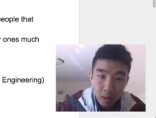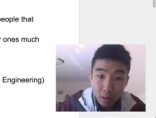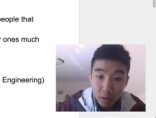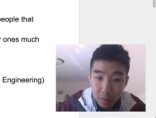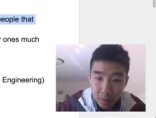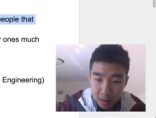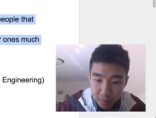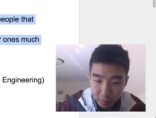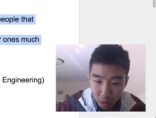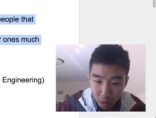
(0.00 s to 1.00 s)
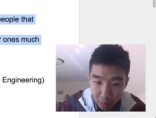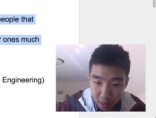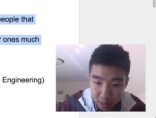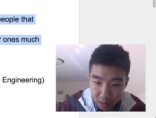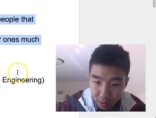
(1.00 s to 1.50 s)
learn about some
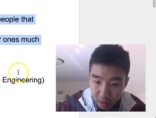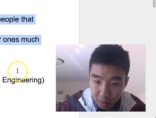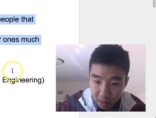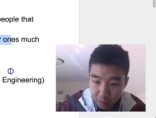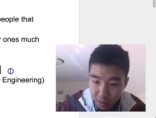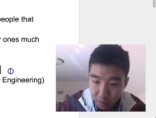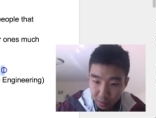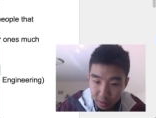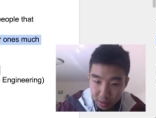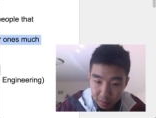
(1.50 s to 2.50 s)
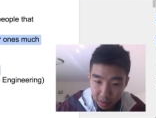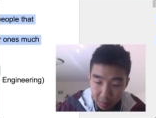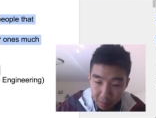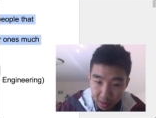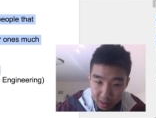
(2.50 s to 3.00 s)
frameworks so you can be useful to some
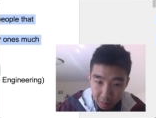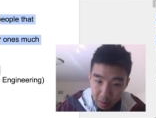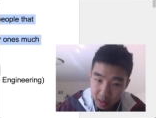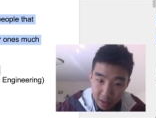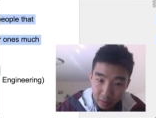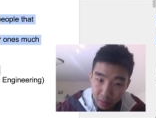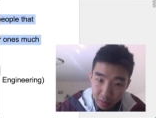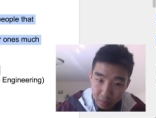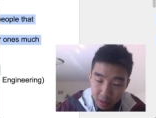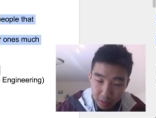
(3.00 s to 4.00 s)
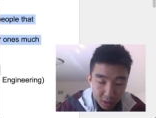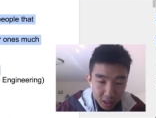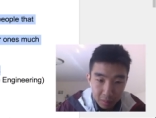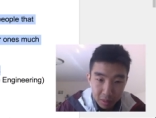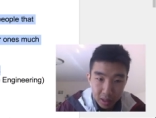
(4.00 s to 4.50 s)
companies because every different
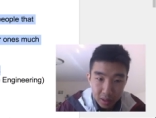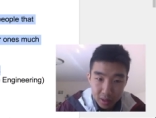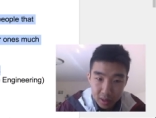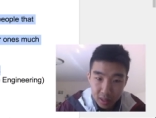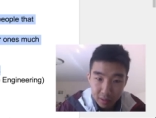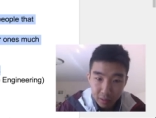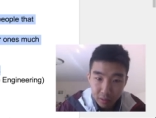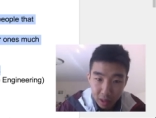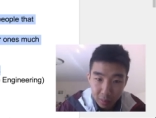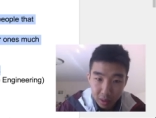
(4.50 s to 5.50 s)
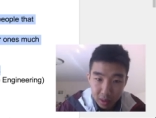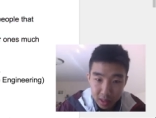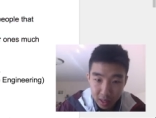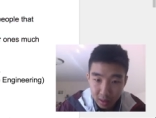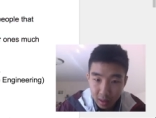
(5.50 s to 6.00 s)
company uses different frameworks
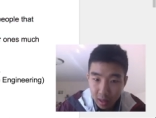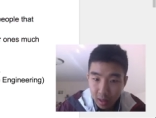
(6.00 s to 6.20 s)
and